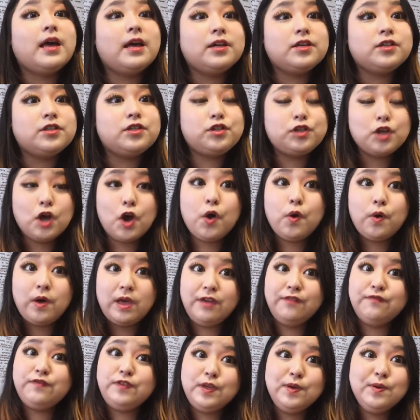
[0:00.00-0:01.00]
So
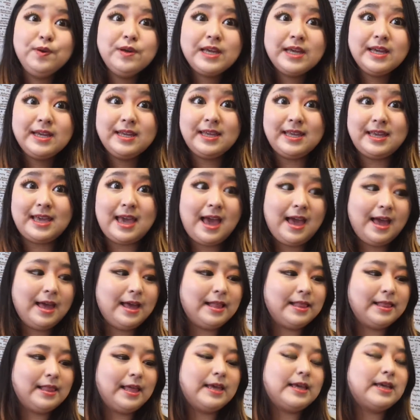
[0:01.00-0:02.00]
if you can
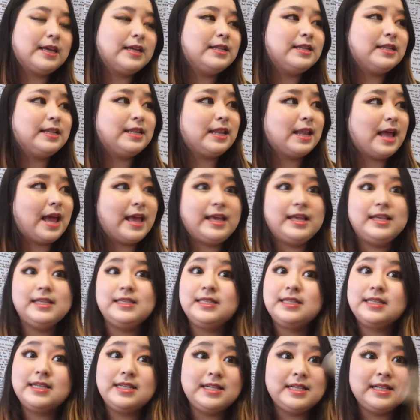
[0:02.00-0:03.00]
get like a
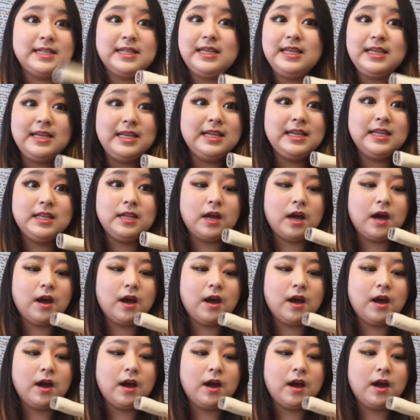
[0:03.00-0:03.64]
nice, clean,